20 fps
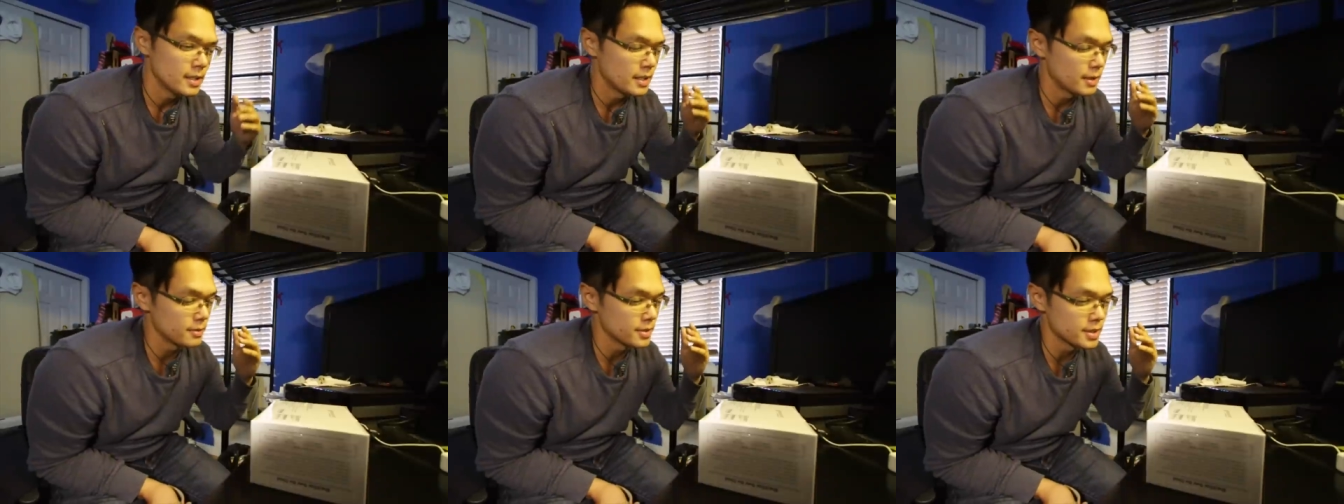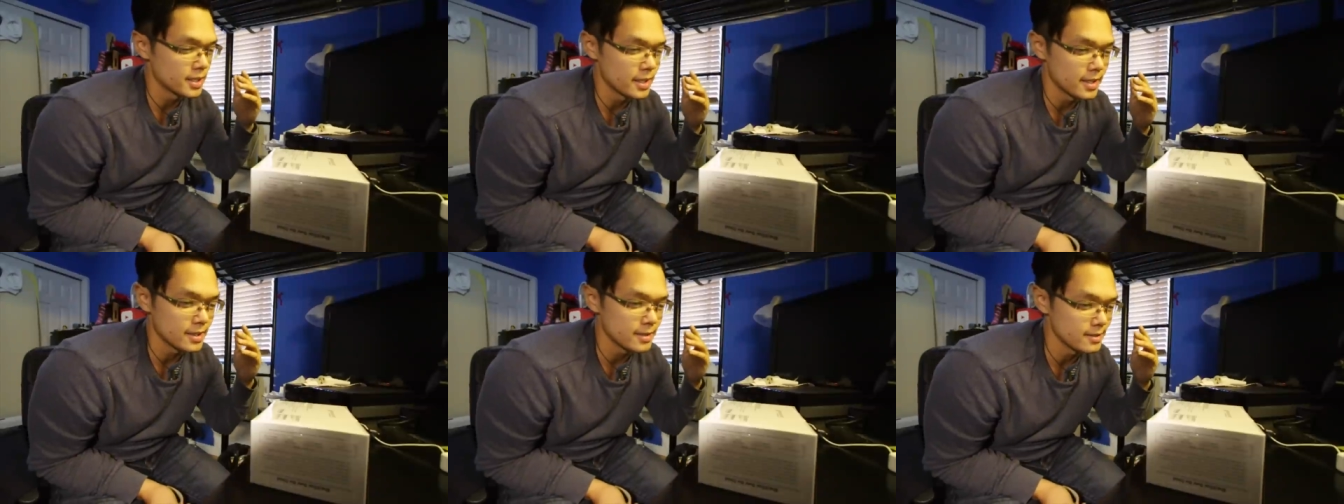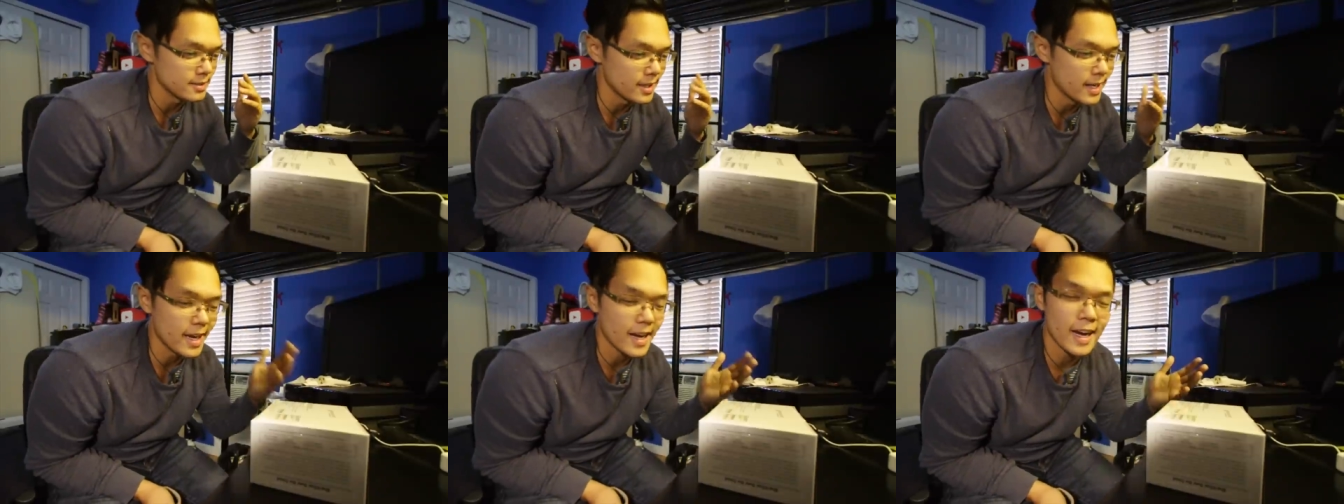I was like,
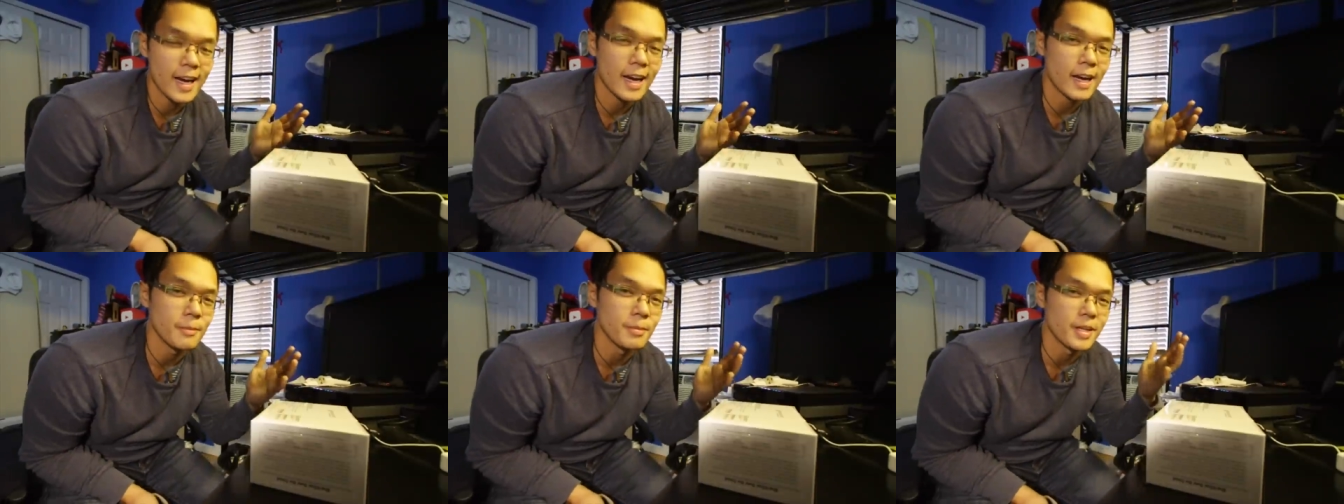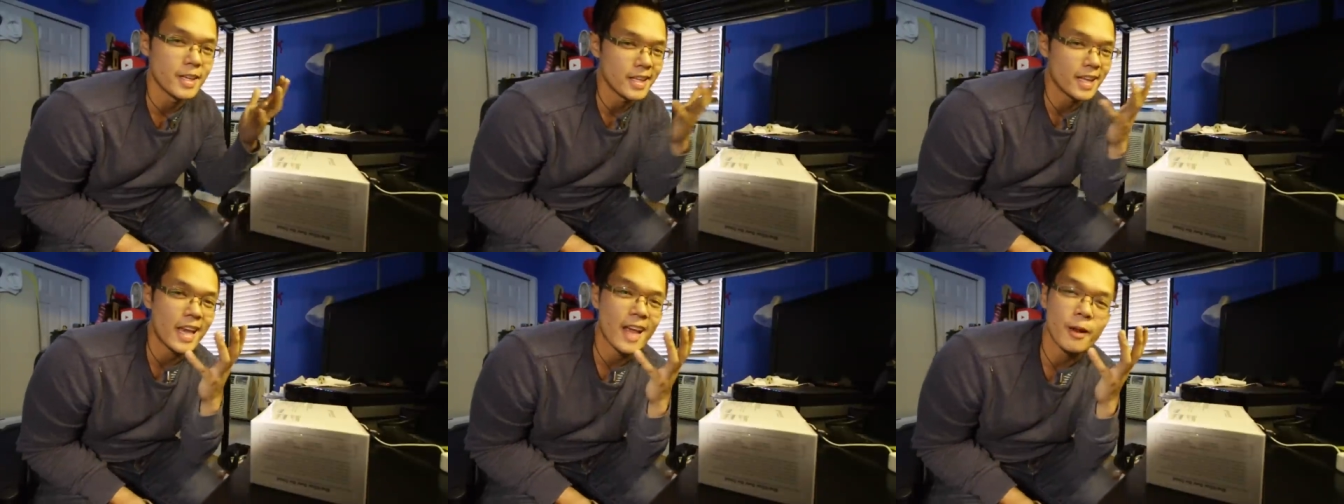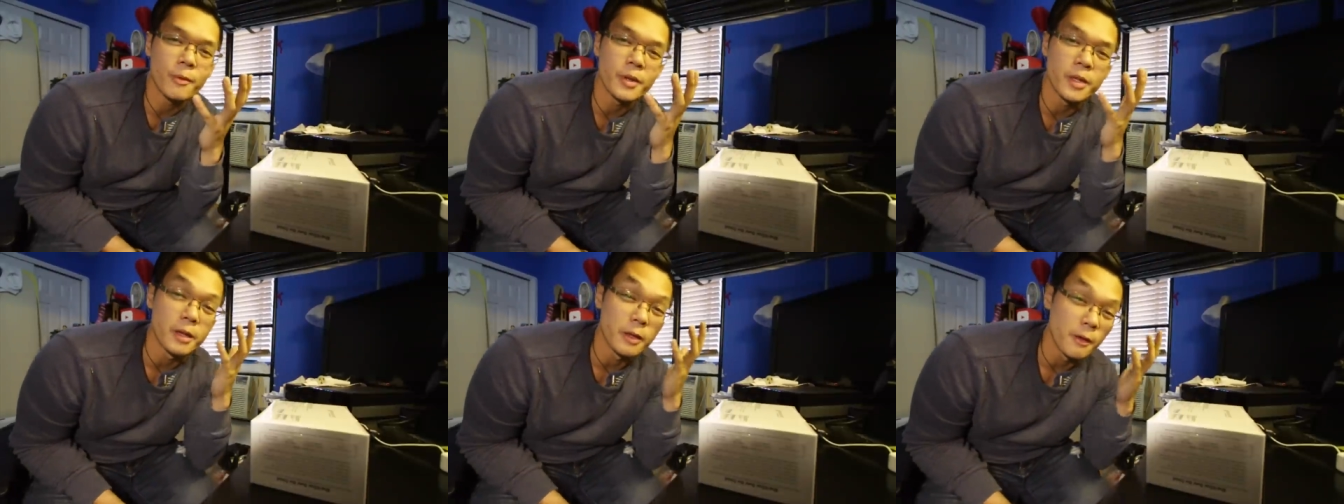yeah, but I
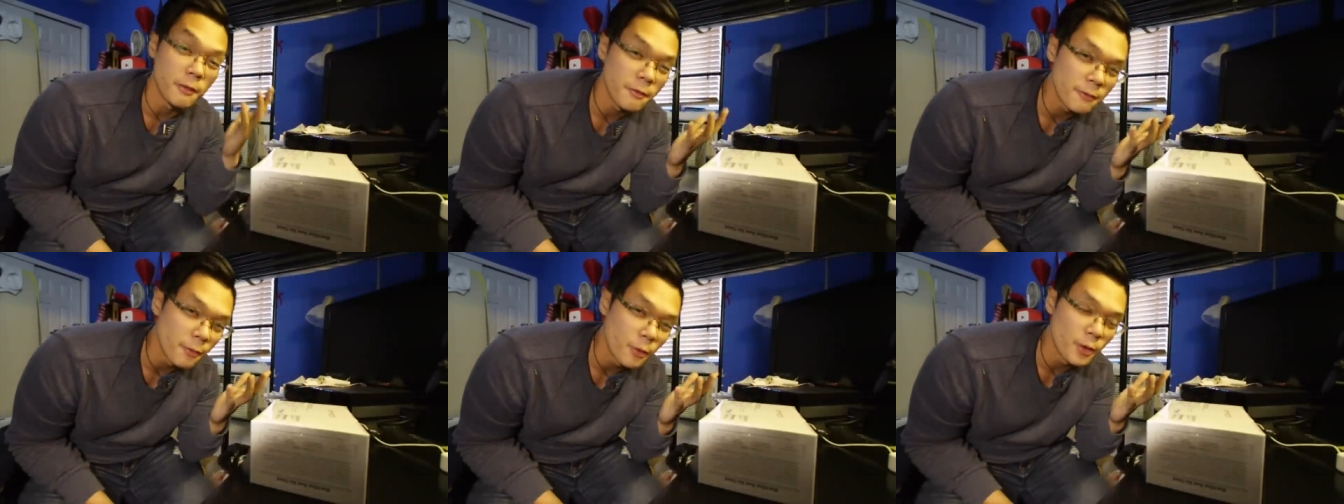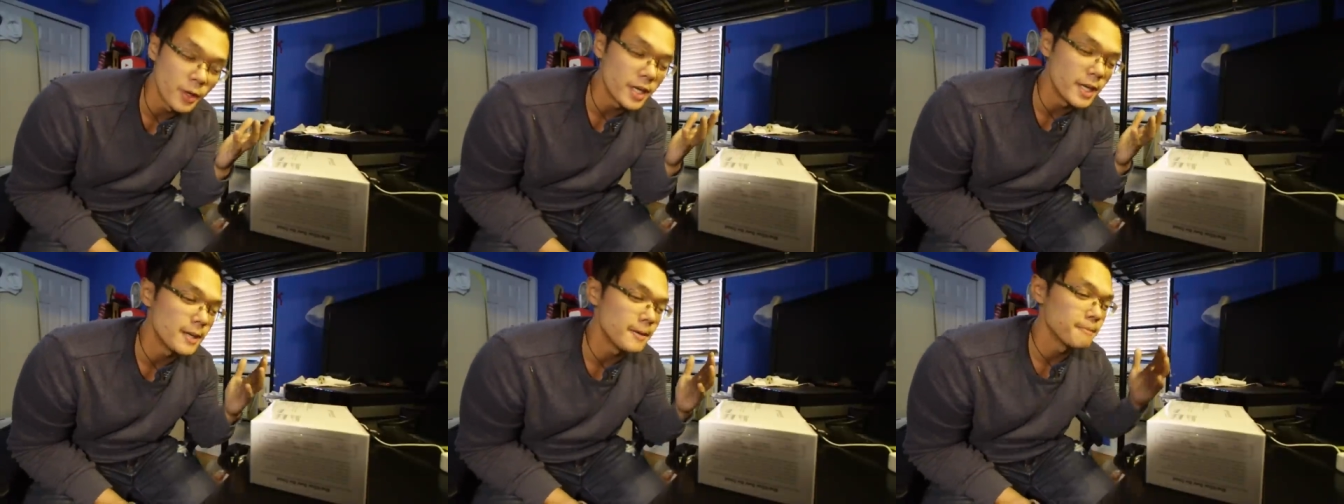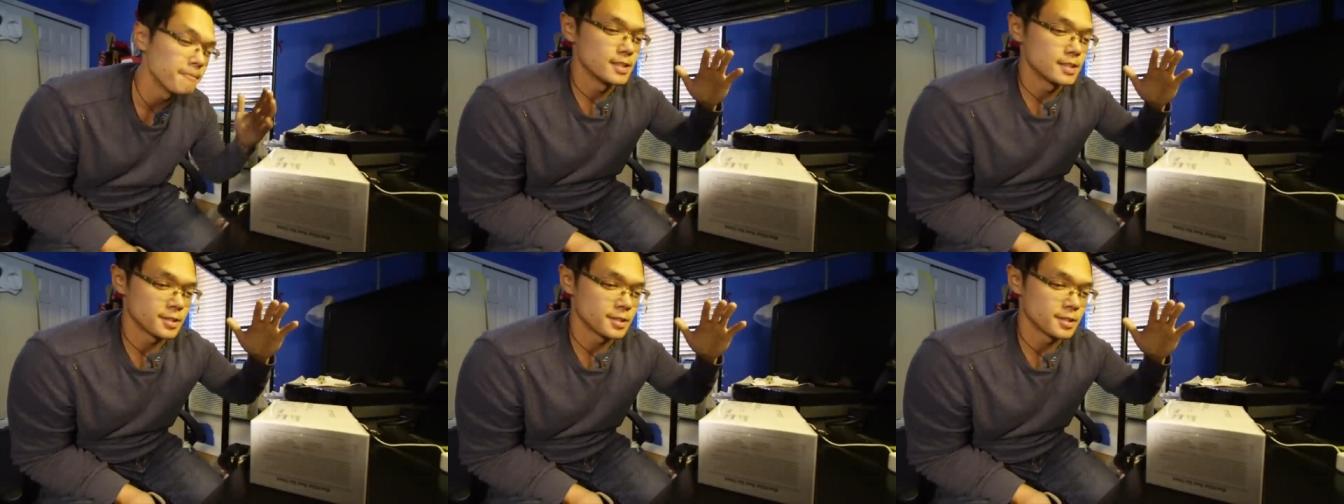can't really afford it.